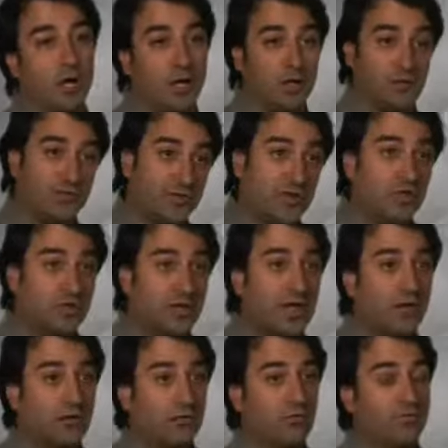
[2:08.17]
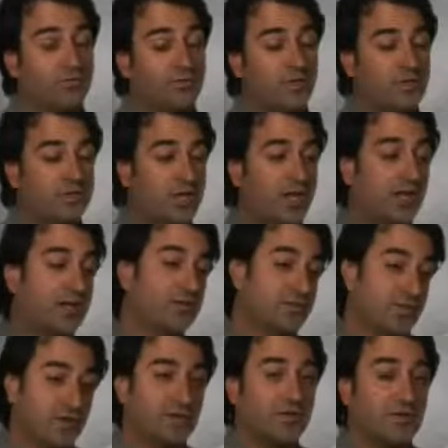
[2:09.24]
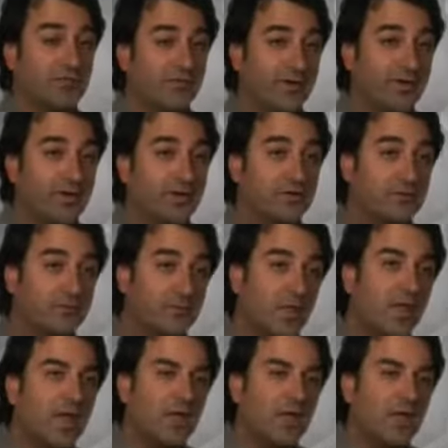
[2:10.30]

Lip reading: scheduling algorithms such as airtime fairness.